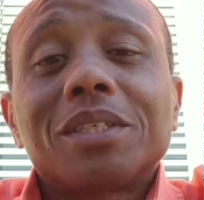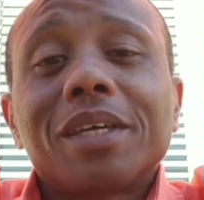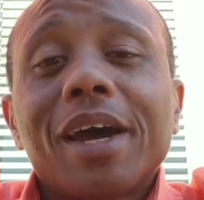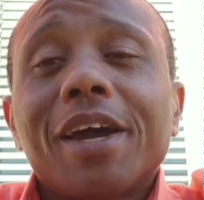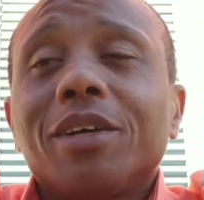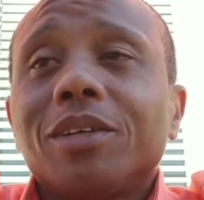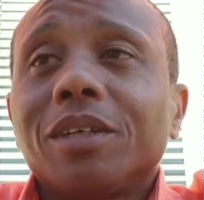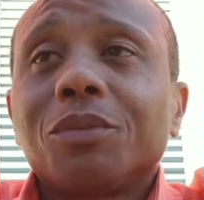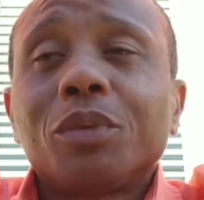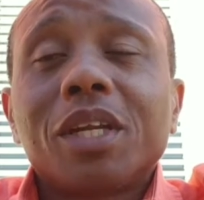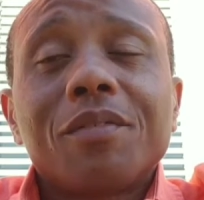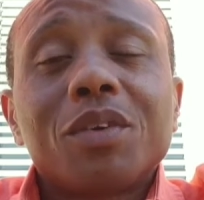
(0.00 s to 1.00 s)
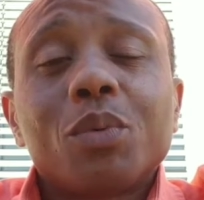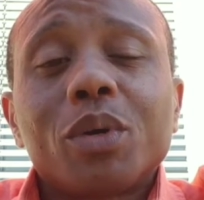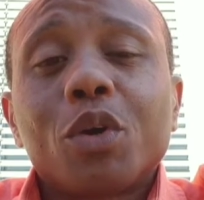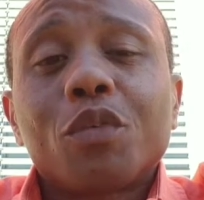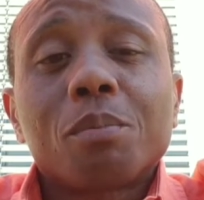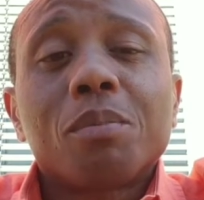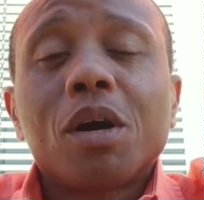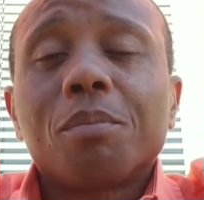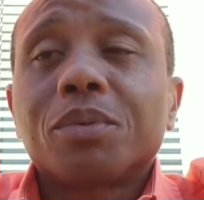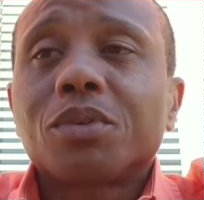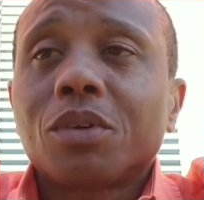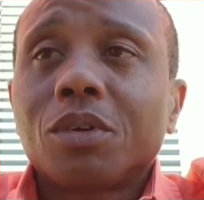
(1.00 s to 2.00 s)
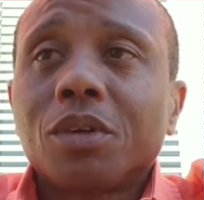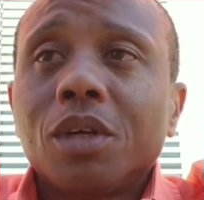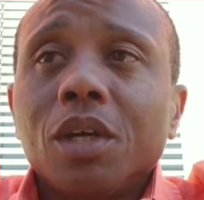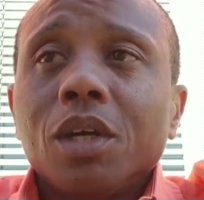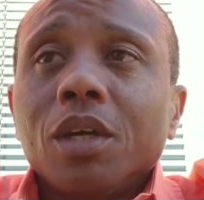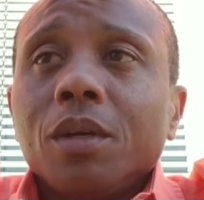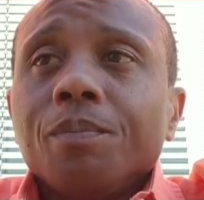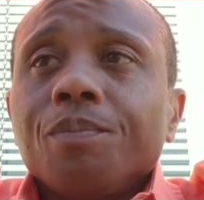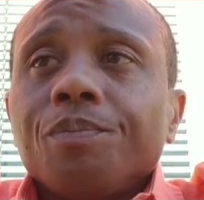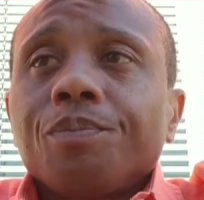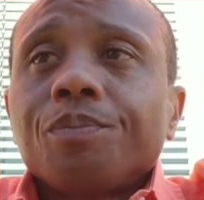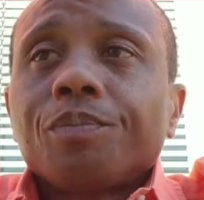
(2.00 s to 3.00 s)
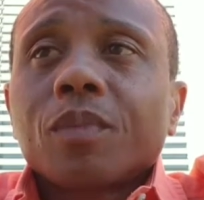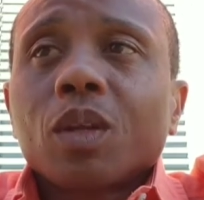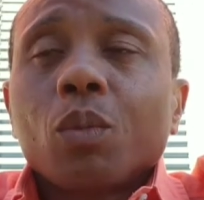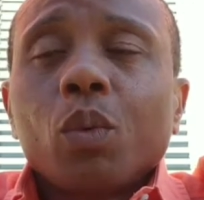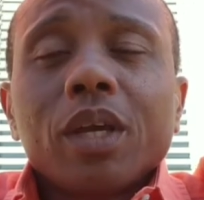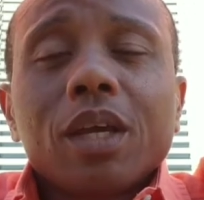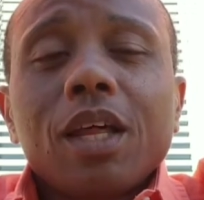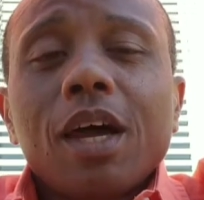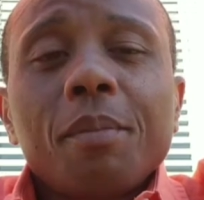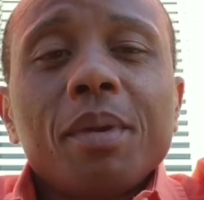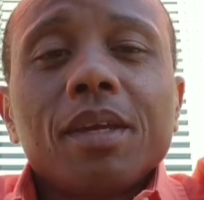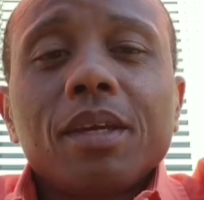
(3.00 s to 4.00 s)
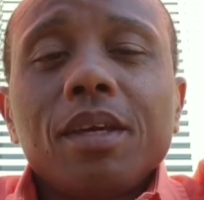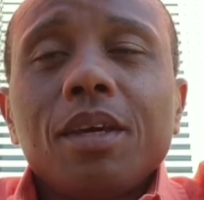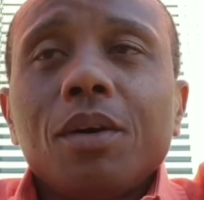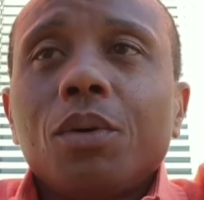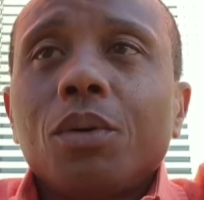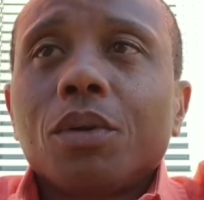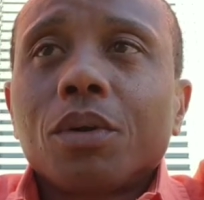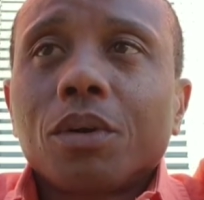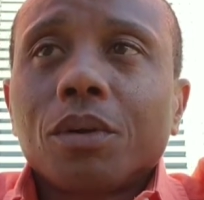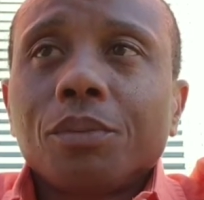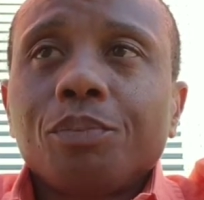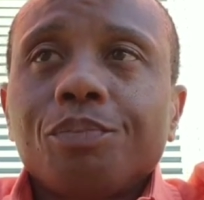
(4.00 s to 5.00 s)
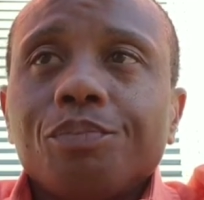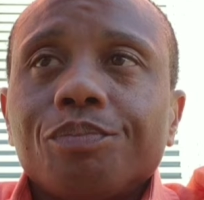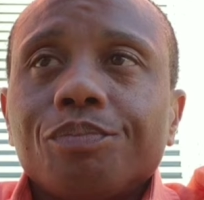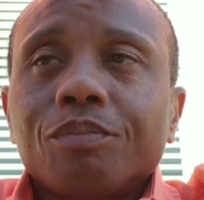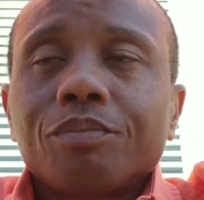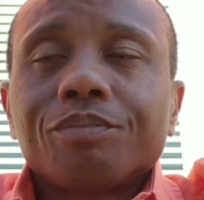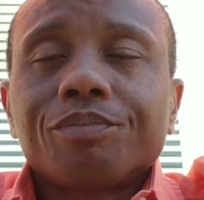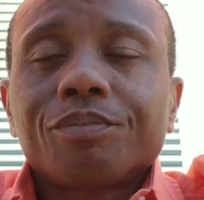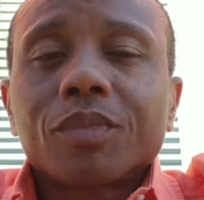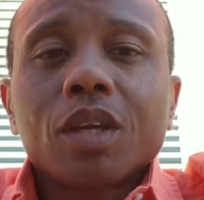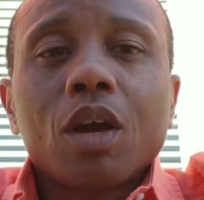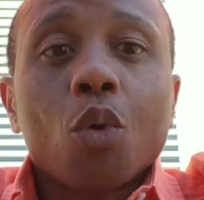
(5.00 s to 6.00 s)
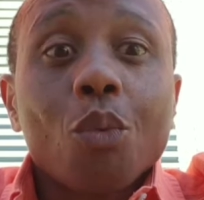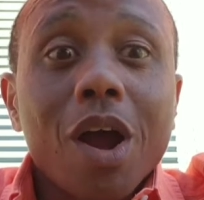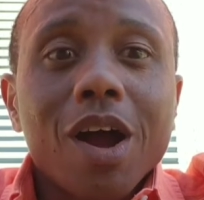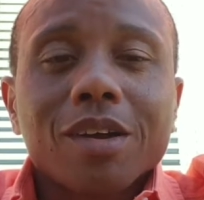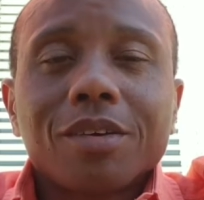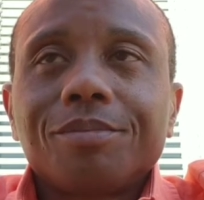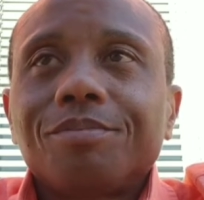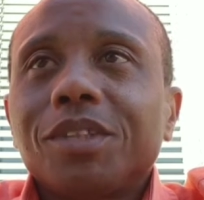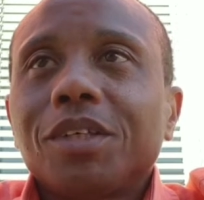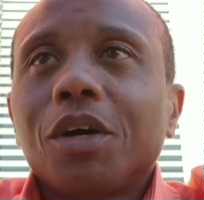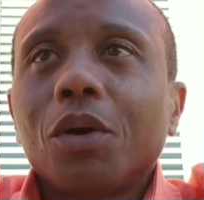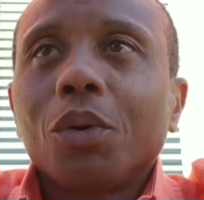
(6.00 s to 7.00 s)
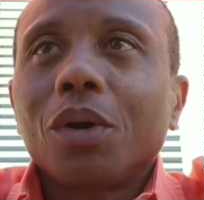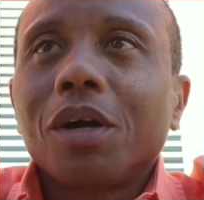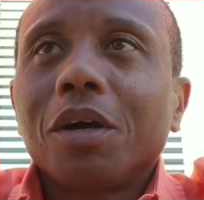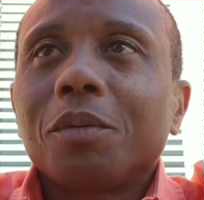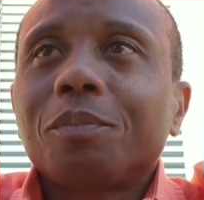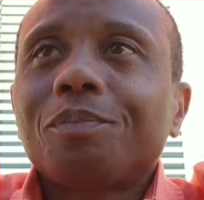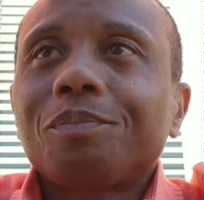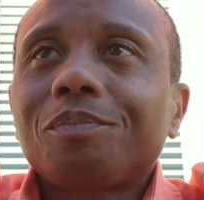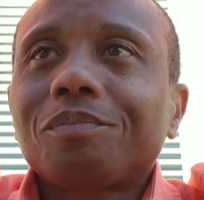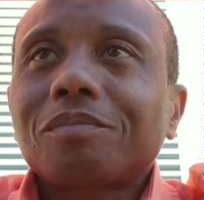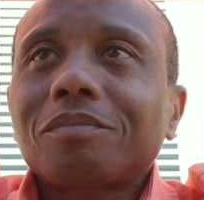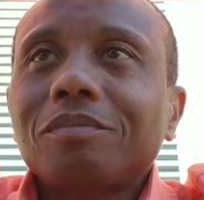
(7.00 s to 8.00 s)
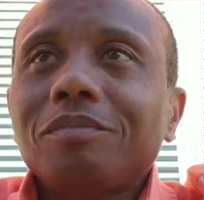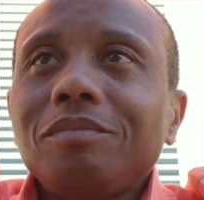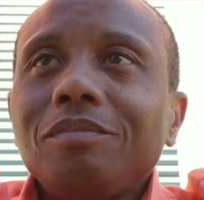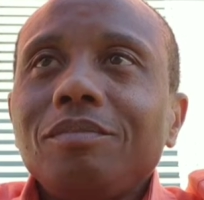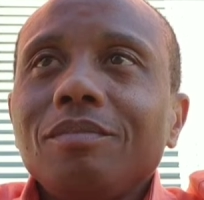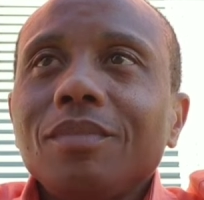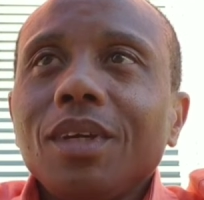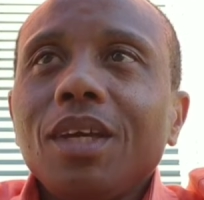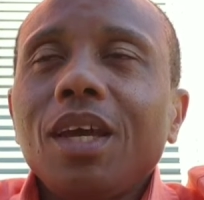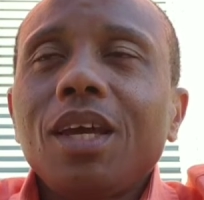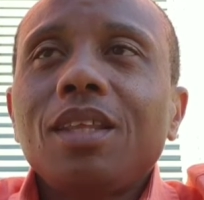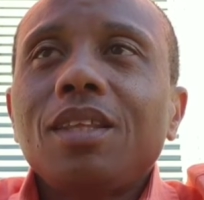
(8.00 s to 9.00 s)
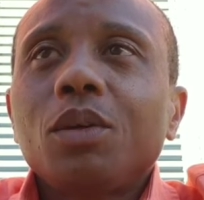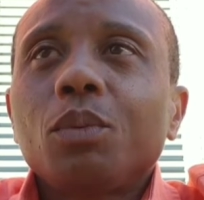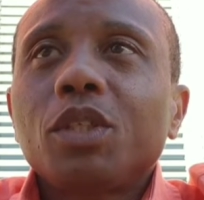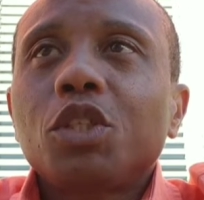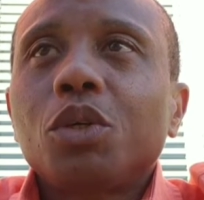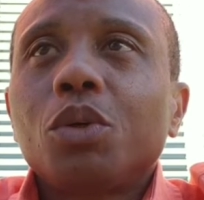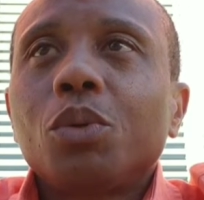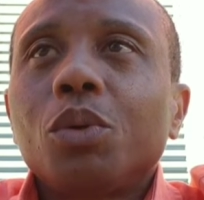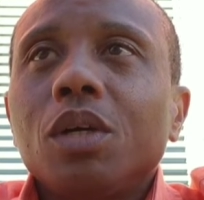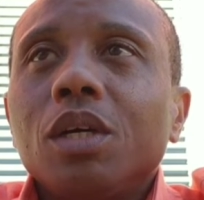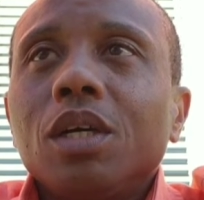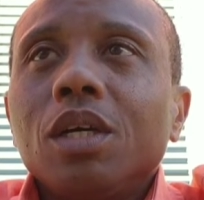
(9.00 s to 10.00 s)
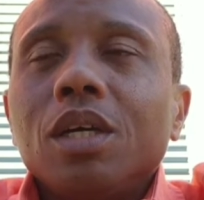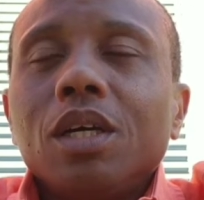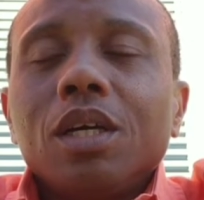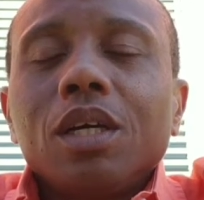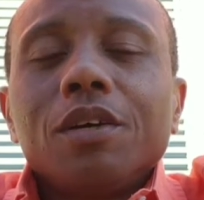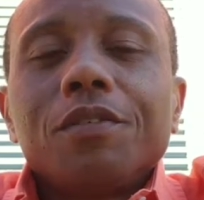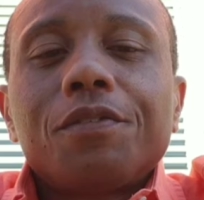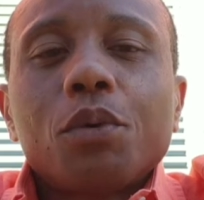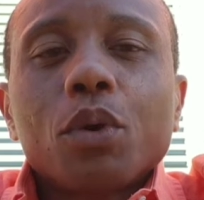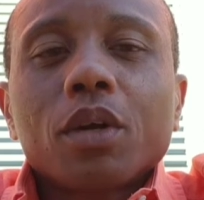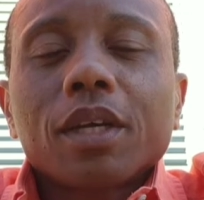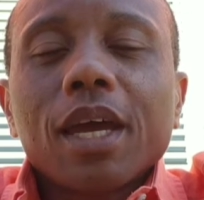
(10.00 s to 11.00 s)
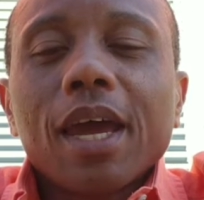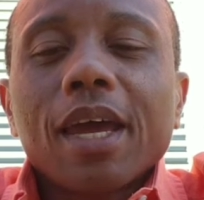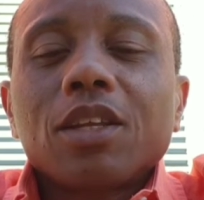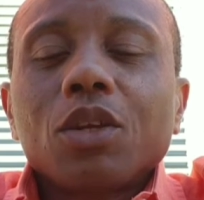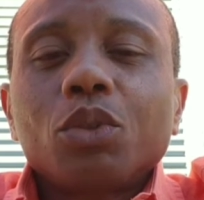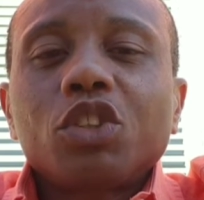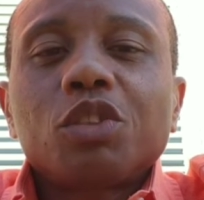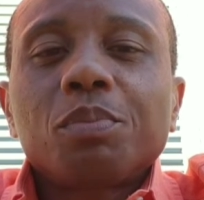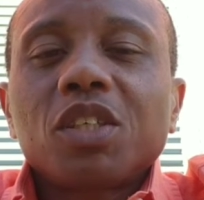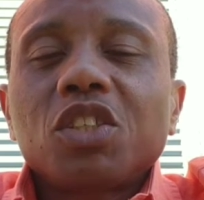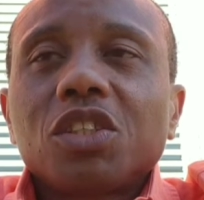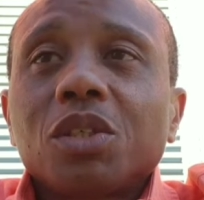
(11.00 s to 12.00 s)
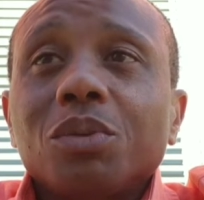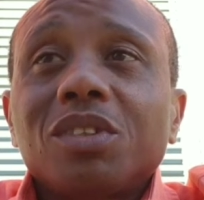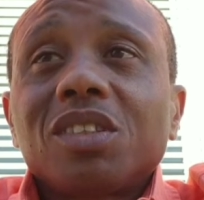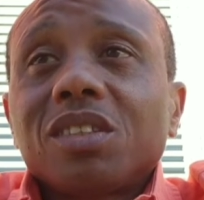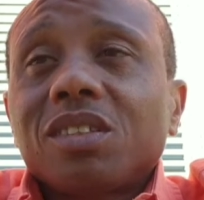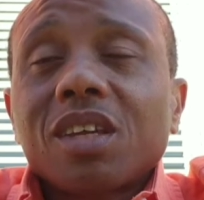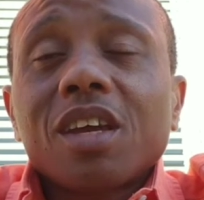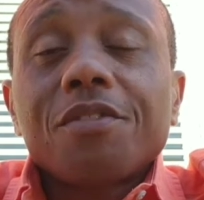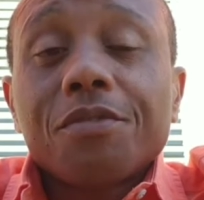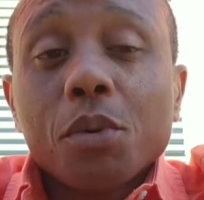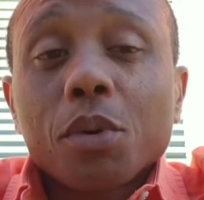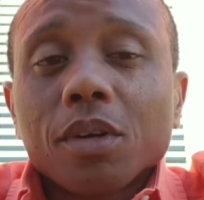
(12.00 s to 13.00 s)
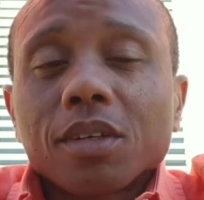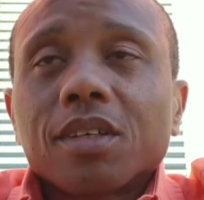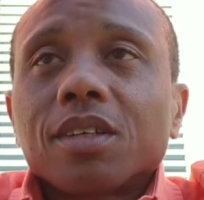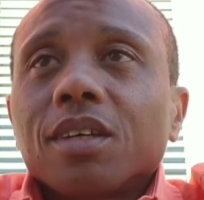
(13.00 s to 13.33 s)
the tire whenever you went over bumps or when climbing a hill or a rock, you know. And the original fork had no suspension. It was just a fork.